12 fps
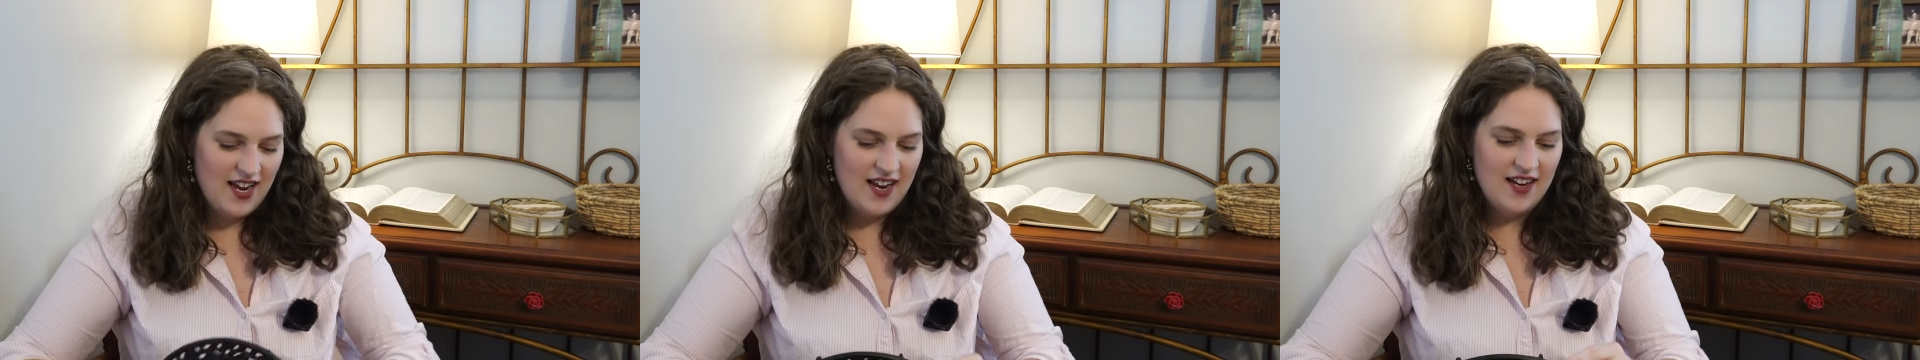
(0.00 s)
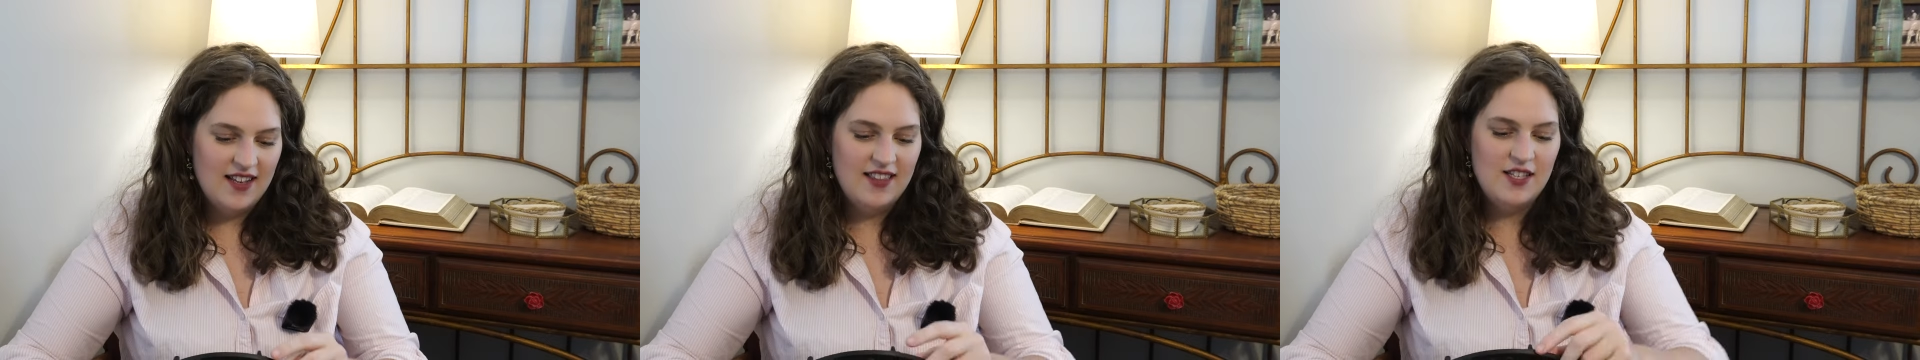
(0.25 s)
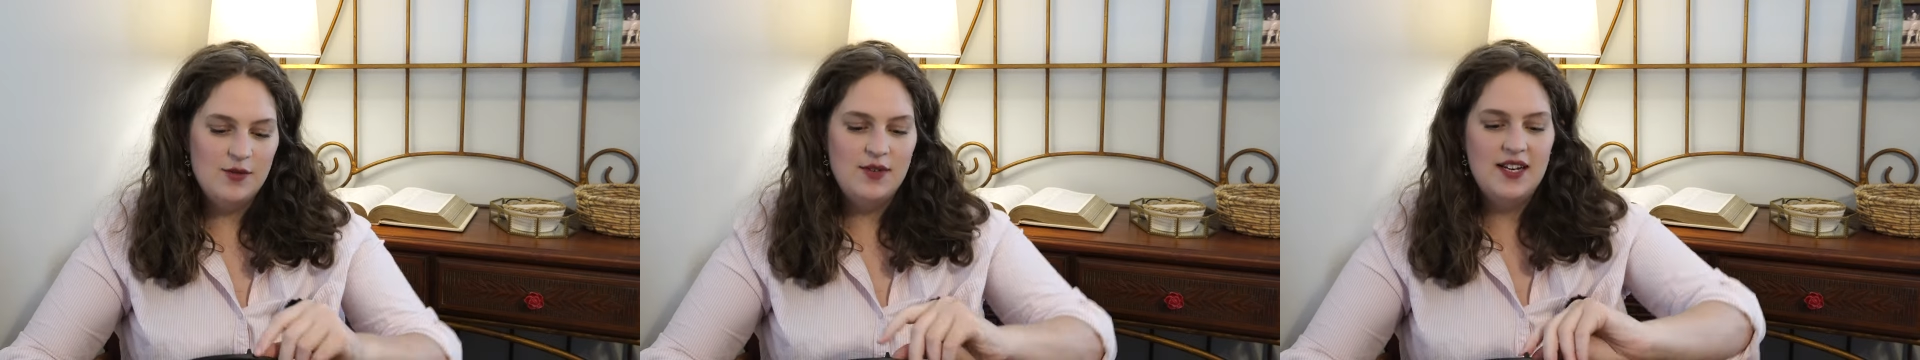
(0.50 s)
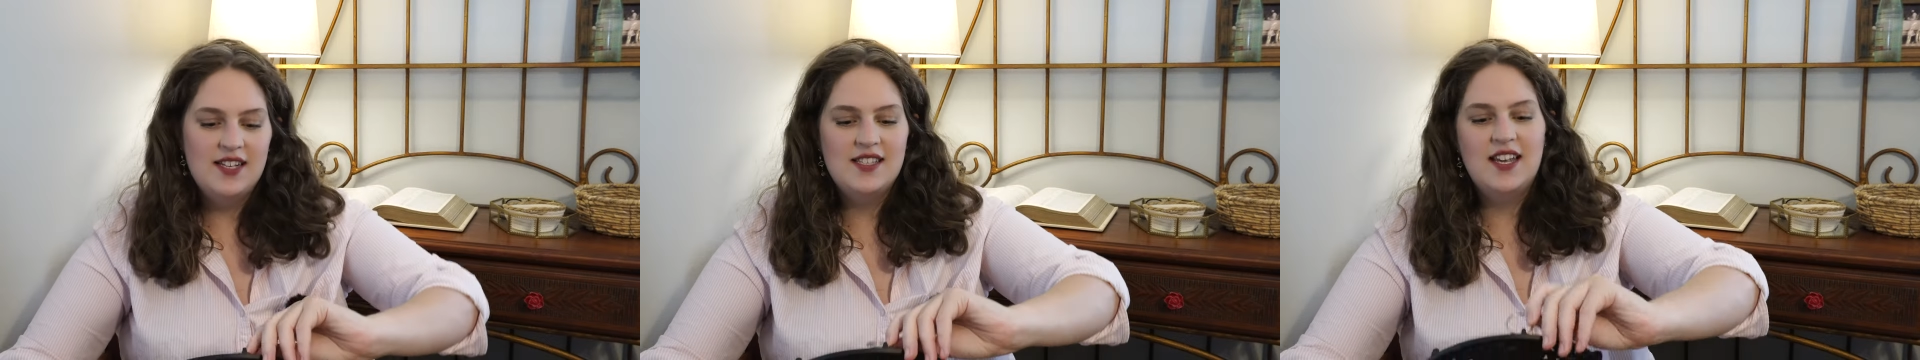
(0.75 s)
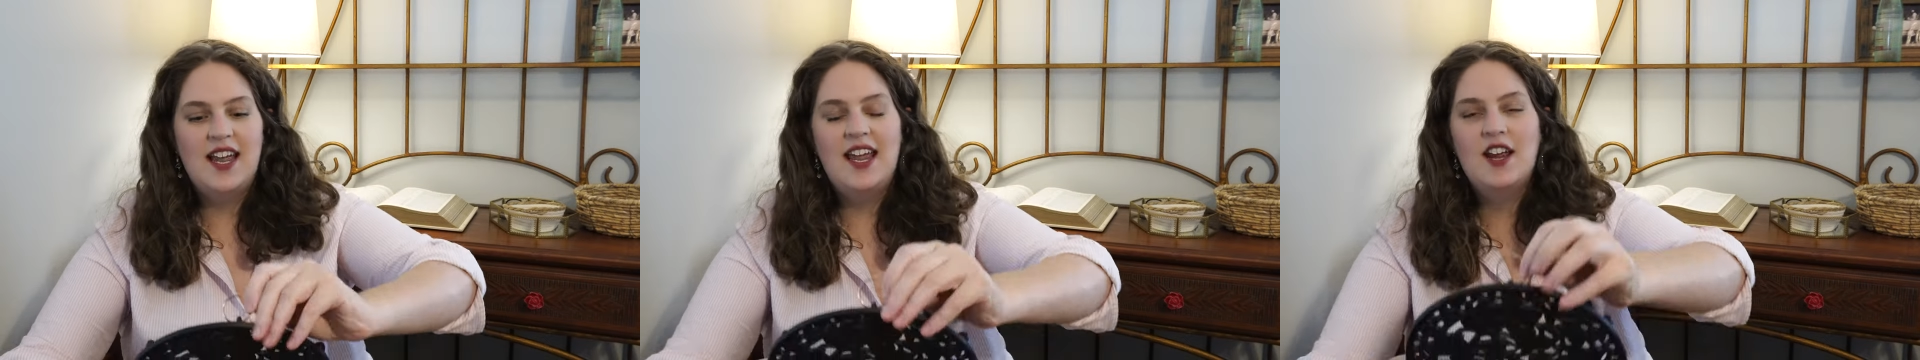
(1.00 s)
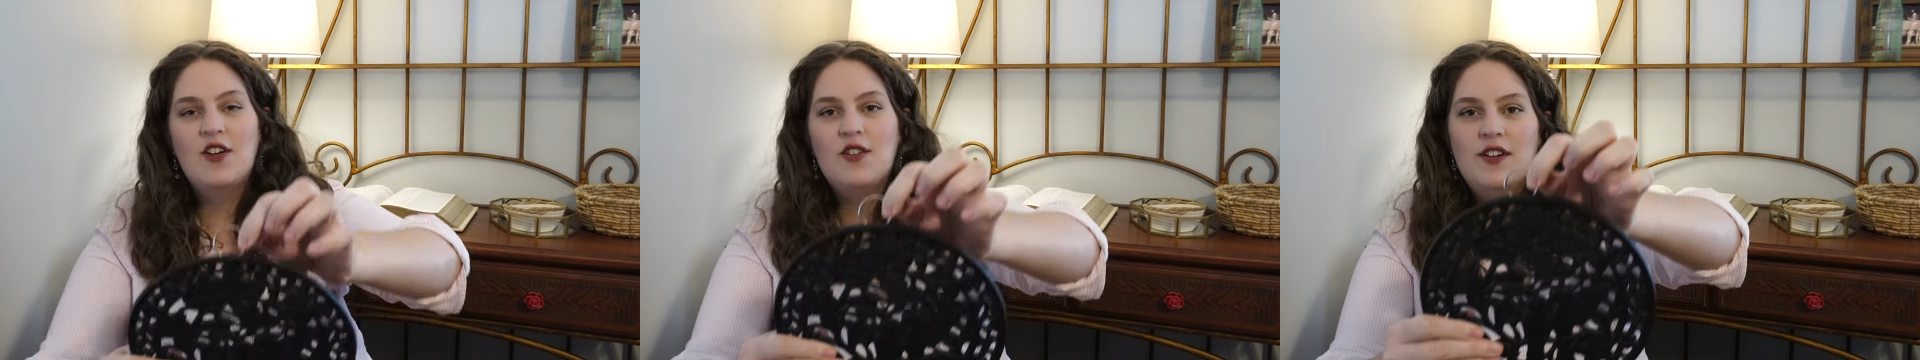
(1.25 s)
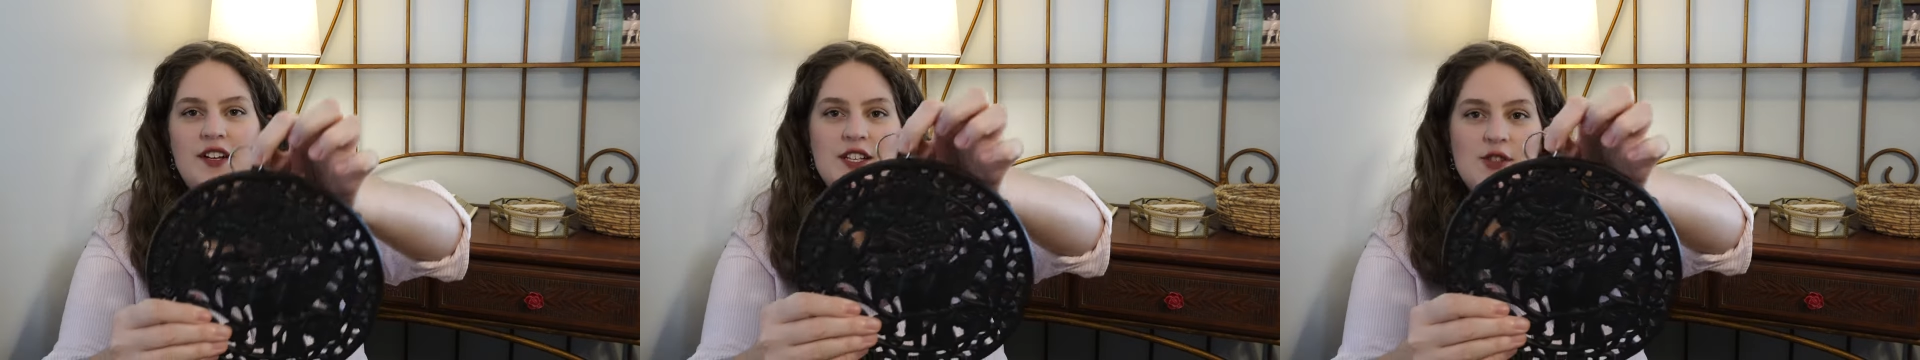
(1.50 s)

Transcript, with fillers: And this one has a hanger on it,